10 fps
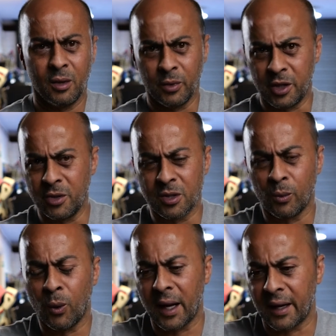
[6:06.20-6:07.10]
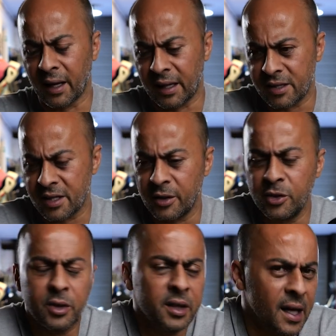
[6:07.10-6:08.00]
would use a wide lens. Now
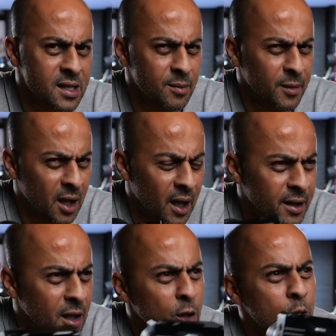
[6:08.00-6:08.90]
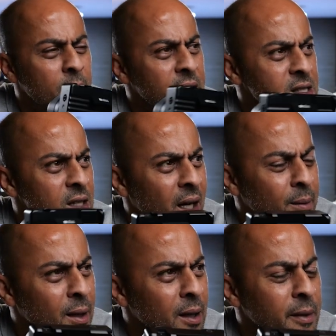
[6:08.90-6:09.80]
you can get something like the Lumix
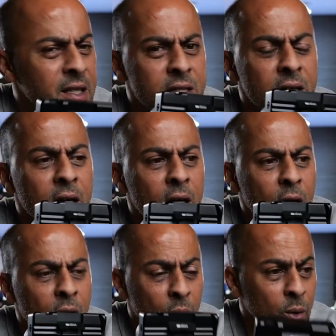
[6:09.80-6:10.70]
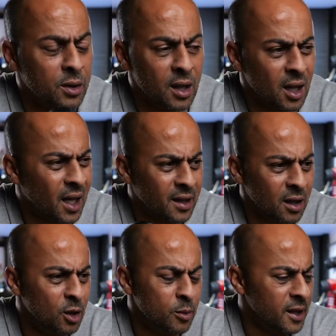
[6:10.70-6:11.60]
9mm or the
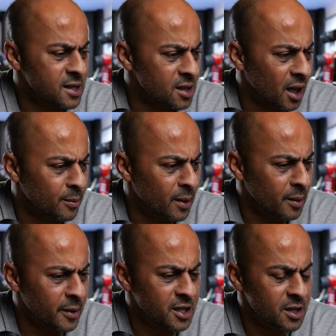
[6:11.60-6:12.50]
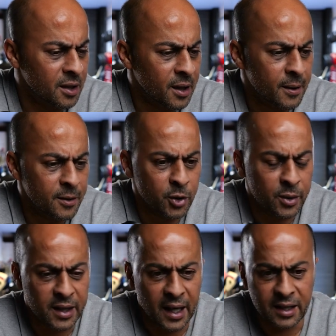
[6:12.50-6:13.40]
Leica Lumix 9mm. You
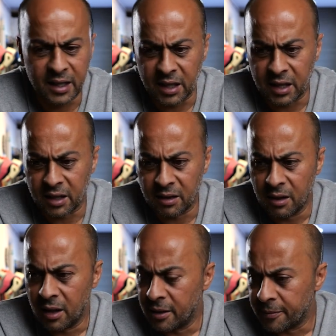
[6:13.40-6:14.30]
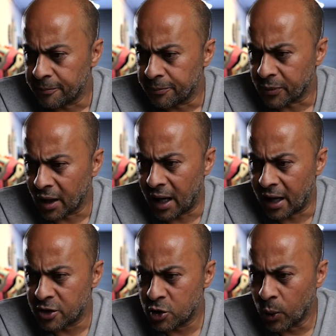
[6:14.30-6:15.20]
can get the
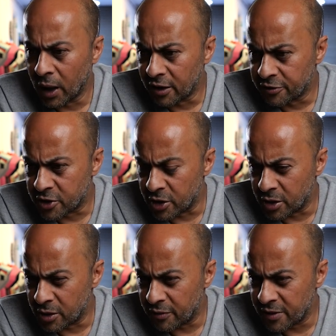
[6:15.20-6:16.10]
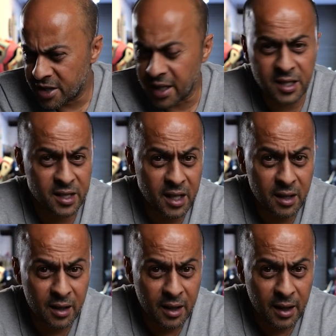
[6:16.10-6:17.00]
12 to 60,